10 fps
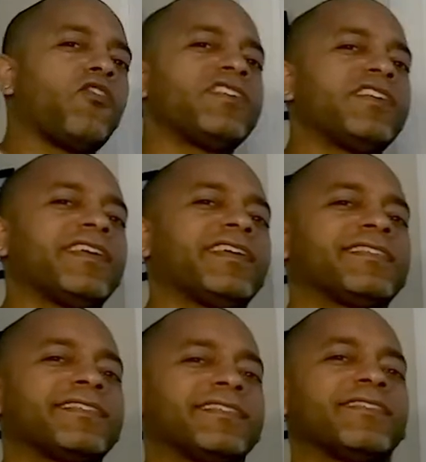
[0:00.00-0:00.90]
Oye,
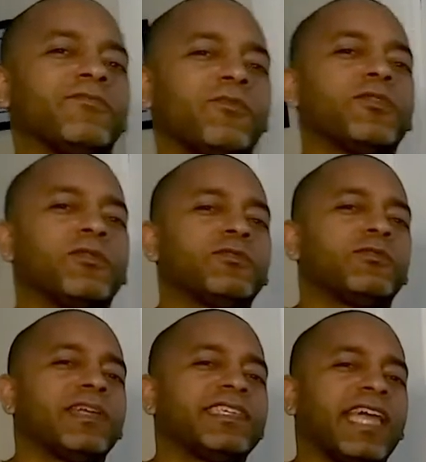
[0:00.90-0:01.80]
welcome
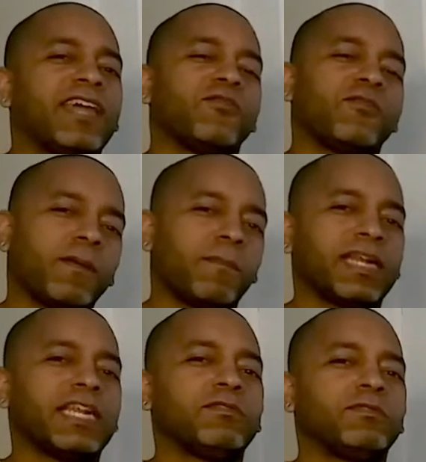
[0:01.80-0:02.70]
to my channel.
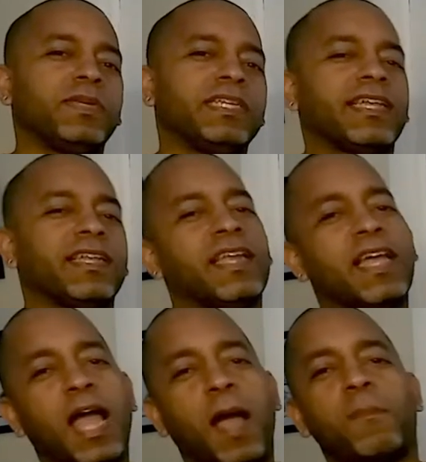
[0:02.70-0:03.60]
My name is Petel.
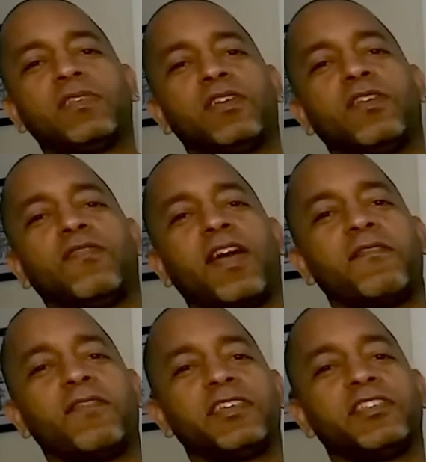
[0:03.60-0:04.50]
I'm a
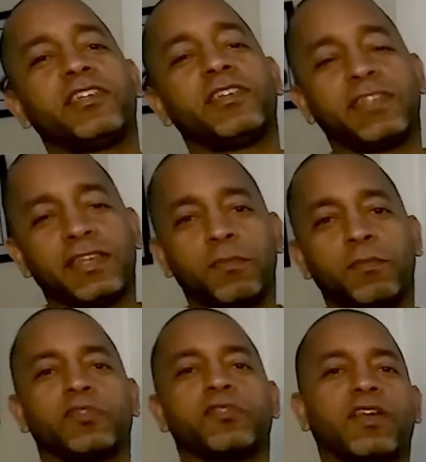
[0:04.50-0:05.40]
certified investor,
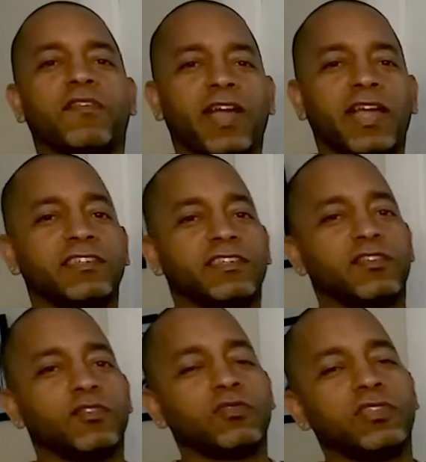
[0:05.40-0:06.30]
personal finance
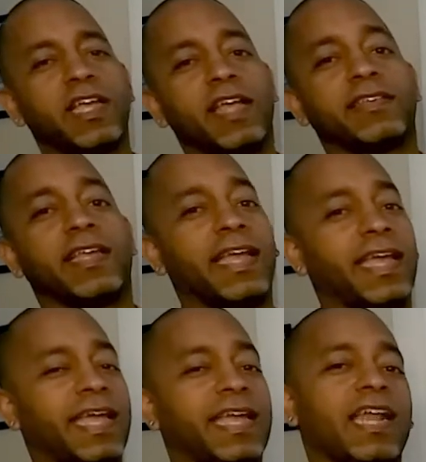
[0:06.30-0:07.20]
enthusiast,
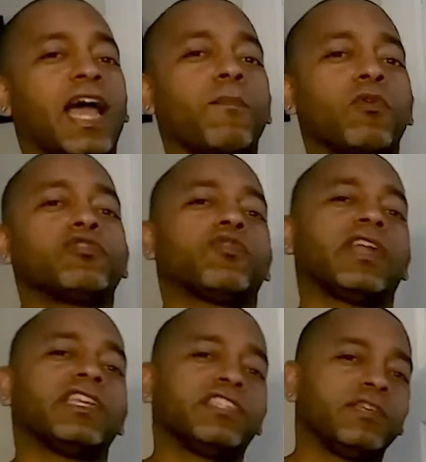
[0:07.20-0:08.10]
and I'm also
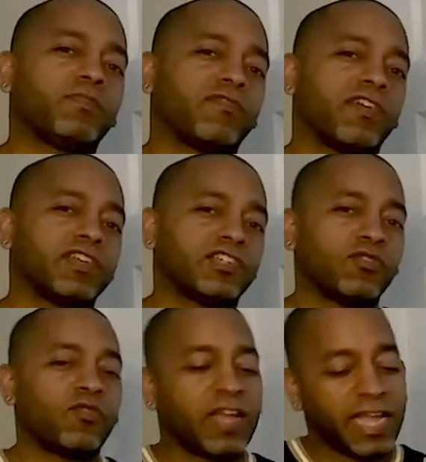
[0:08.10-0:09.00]
an IT
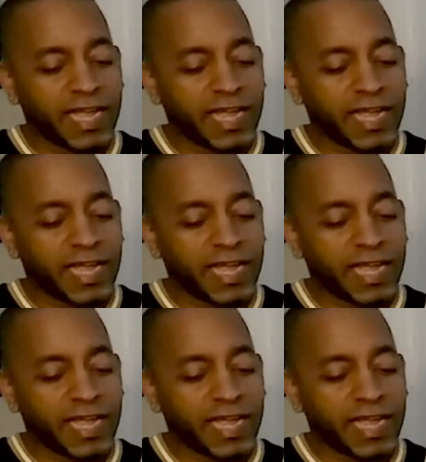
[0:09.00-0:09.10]
professional.